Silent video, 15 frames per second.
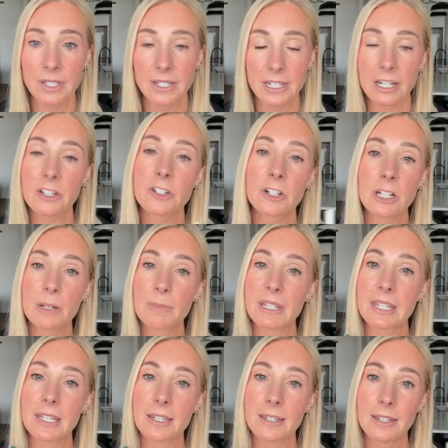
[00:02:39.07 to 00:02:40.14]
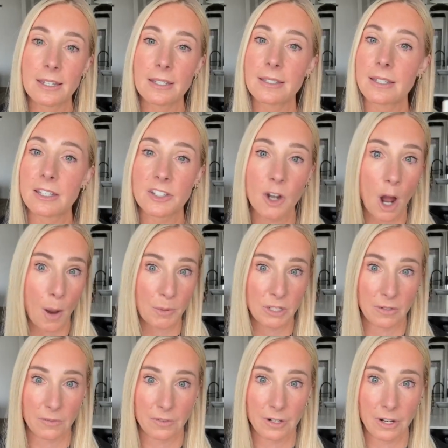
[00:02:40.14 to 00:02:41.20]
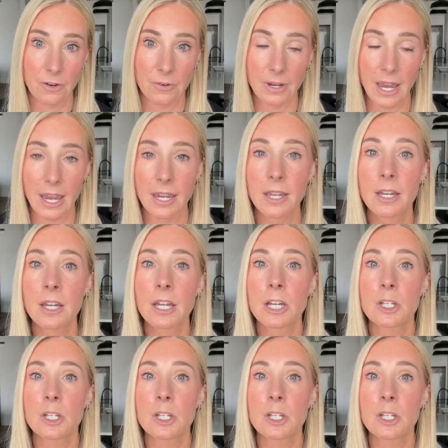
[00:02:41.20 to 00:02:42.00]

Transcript: sticks are going to be the easiest option for you, okay?